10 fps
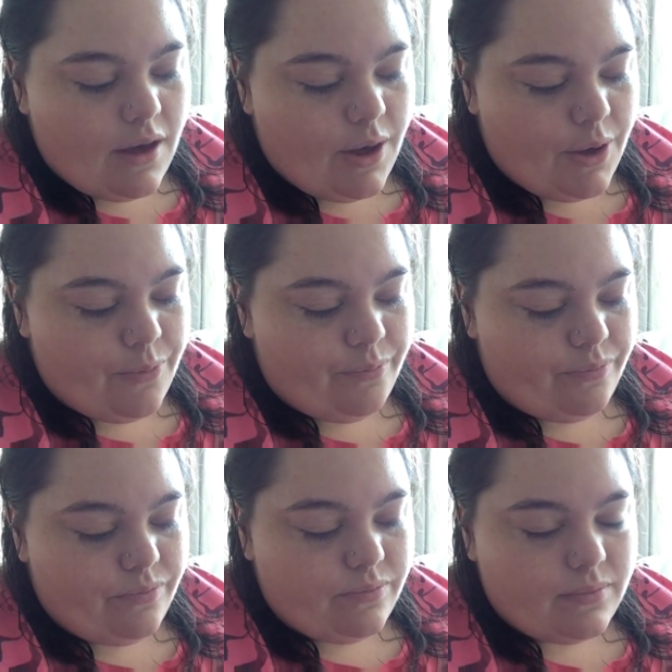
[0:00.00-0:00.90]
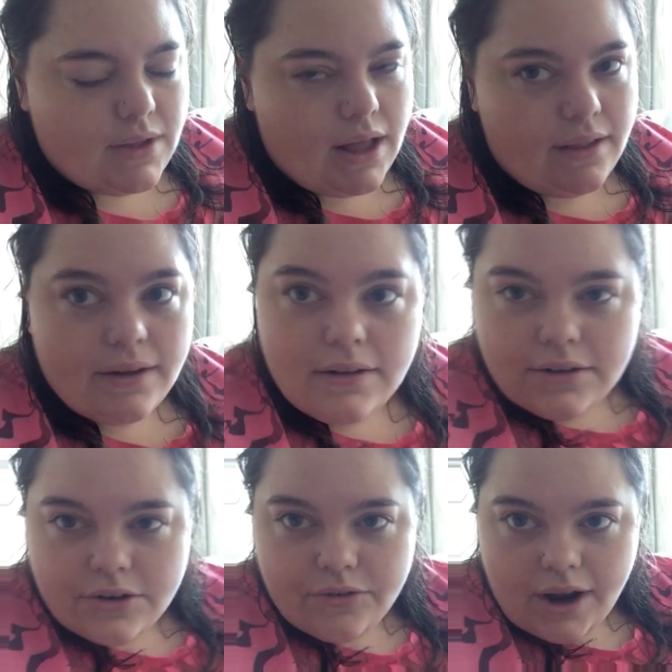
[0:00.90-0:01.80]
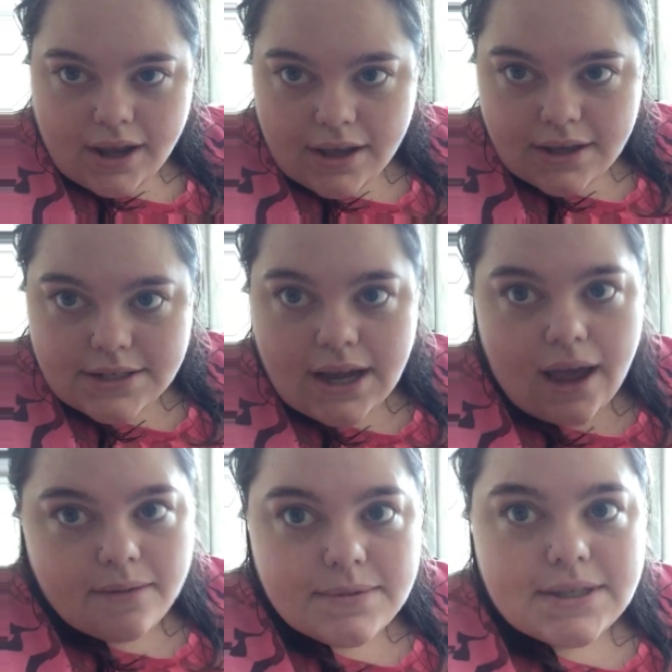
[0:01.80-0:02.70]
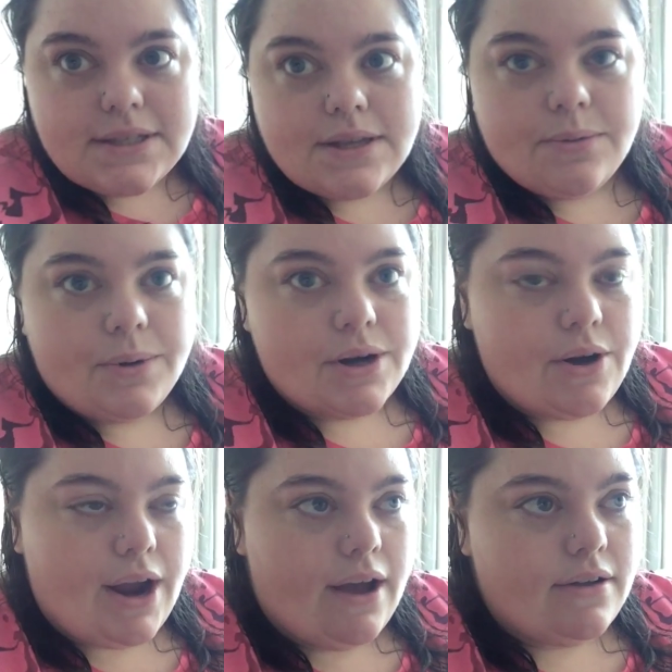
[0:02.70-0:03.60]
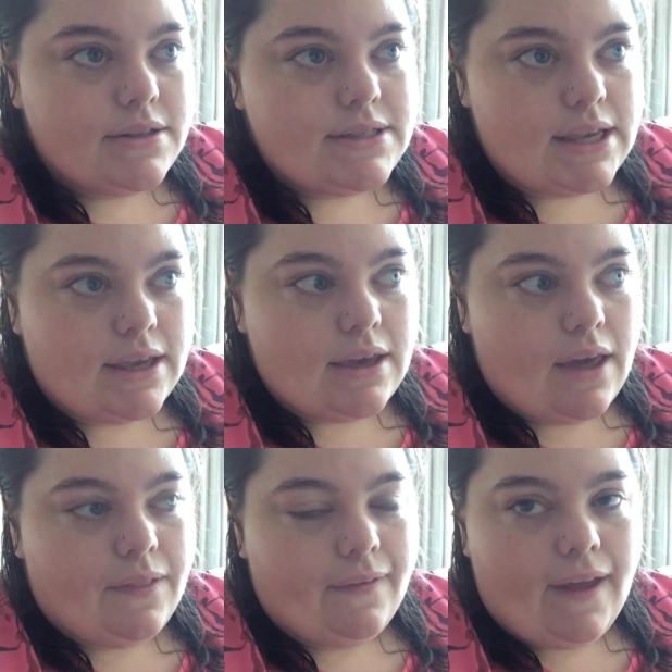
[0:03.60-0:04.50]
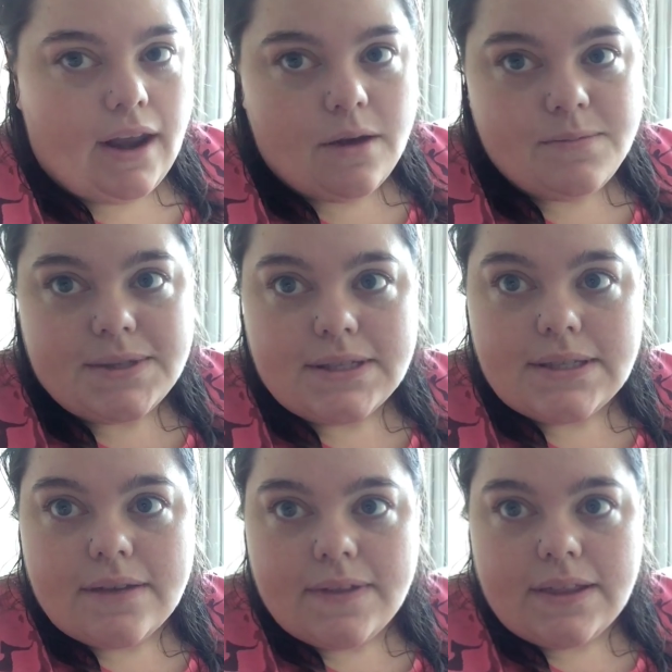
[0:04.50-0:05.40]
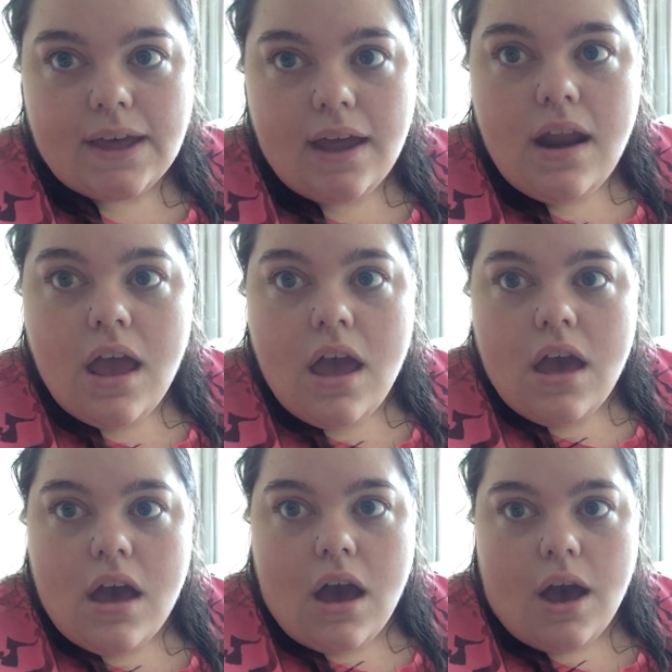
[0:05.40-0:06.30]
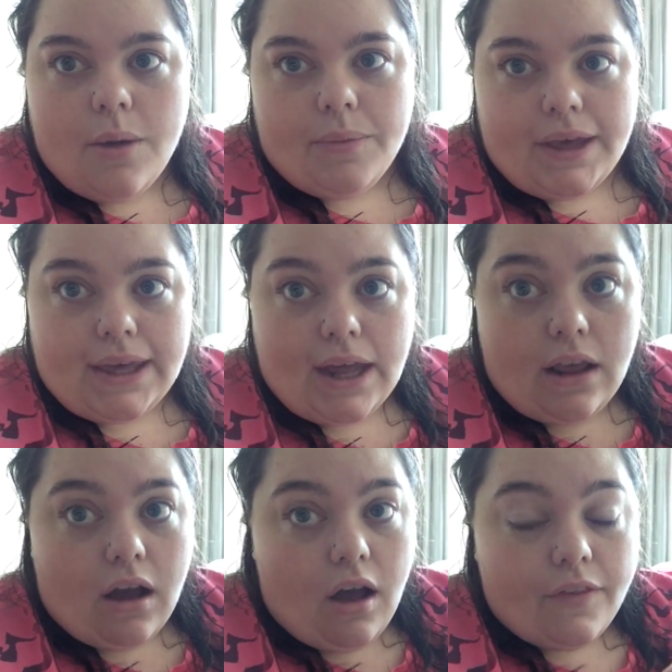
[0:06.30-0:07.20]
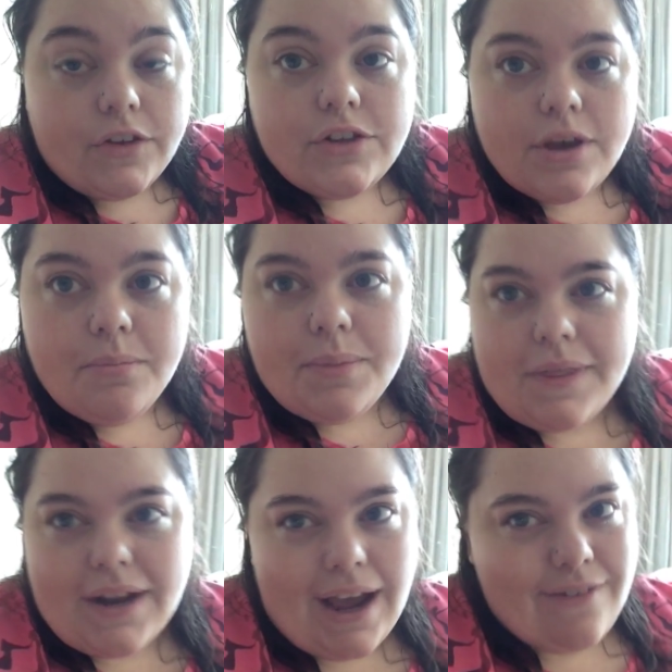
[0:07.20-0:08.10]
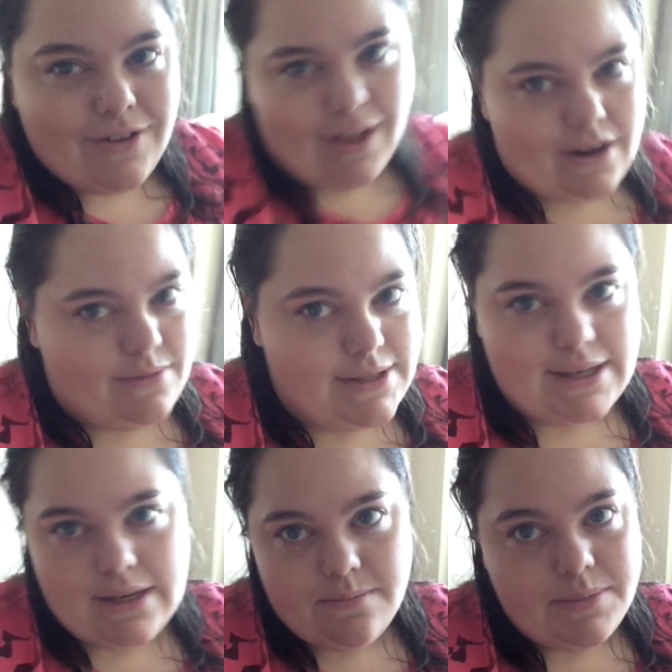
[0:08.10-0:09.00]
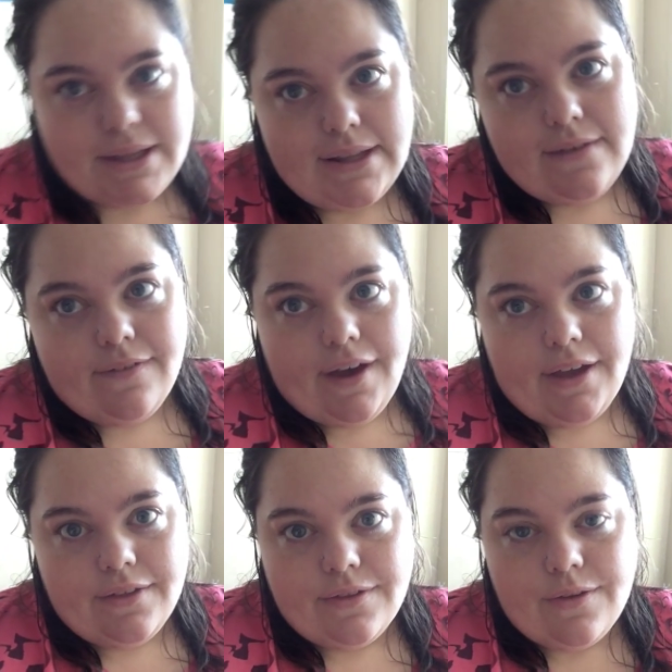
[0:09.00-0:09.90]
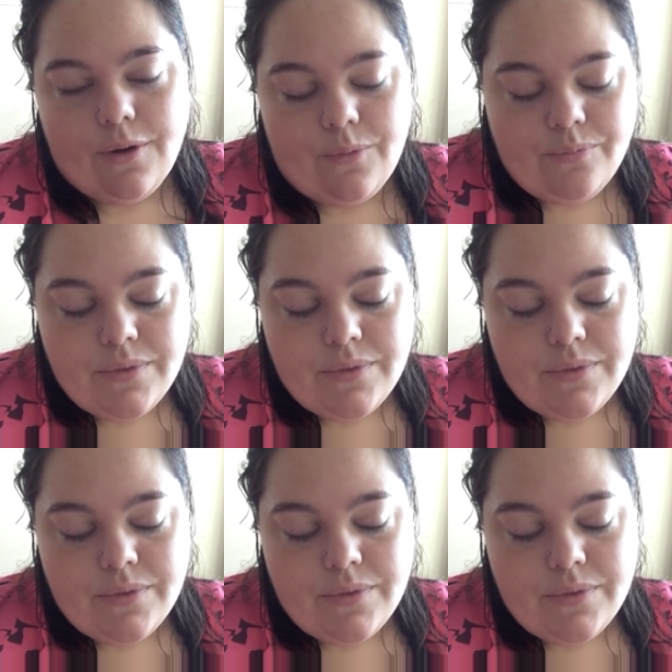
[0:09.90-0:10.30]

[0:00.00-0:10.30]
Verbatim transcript: um, a little nerve wracking at times because there were crowds like at the lineups and stuff like that um, like getting on the ship. But then after that, I was like completely fine. So